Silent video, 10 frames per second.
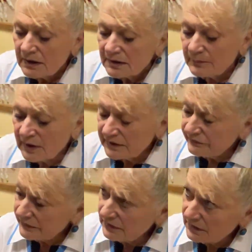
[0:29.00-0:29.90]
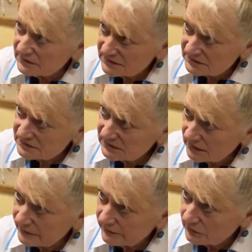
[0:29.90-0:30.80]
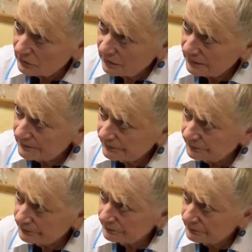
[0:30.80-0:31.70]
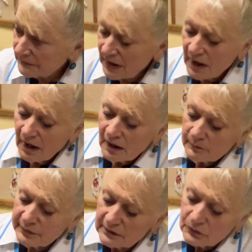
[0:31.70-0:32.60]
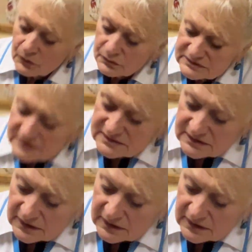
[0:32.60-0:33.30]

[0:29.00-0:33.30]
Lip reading: My finger, this is clavicle. Below than the